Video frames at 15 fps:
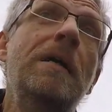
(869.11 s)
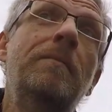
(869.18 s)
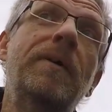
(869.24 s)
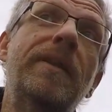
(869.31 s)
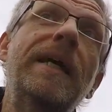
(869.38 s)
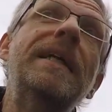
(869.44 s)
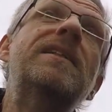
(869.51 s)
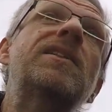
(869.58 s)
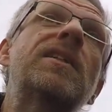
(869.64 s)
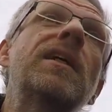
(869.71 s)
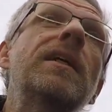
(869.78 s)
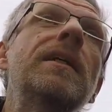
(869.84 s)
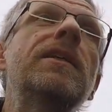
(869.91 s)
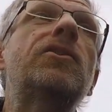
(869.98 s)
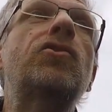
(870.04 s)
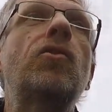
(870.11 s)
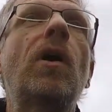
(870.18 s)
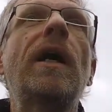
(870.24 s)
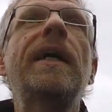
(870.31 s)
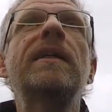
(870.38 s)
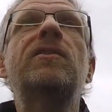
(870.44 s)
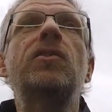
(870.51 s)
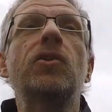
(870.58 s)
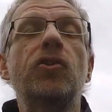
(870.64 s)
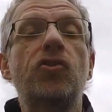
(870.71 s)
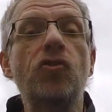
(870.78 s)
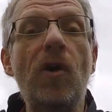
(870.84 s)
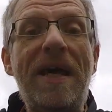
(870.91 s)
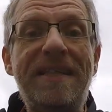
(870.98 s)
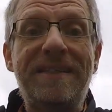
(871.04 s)
but it's certainly trying to
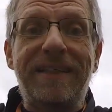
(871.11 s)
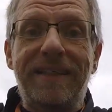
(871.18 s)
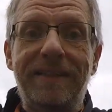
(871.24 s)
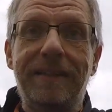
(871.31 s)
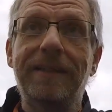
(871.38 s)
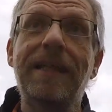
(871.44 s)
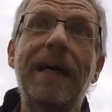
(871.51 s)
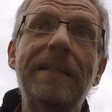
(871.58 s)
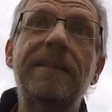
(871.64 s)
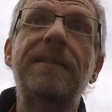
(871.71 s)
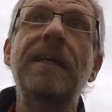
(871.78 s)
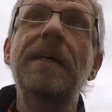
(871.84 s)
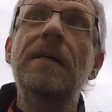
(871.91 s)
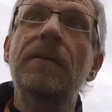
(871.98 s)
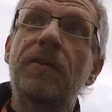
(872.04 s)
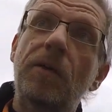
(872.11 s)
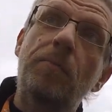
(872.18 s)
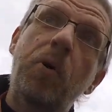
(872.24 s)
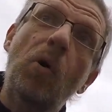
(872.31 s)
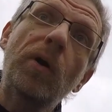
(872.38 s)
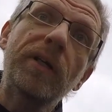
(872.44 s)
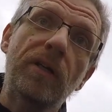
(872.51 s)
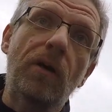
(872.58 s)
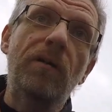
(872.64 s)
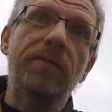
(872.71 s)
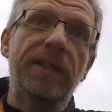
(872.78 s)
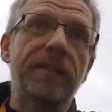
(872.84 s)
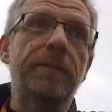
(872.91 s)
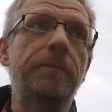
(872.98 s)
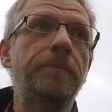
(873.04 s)
address it, and that's the point of
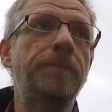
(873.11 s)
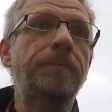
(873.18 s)
it.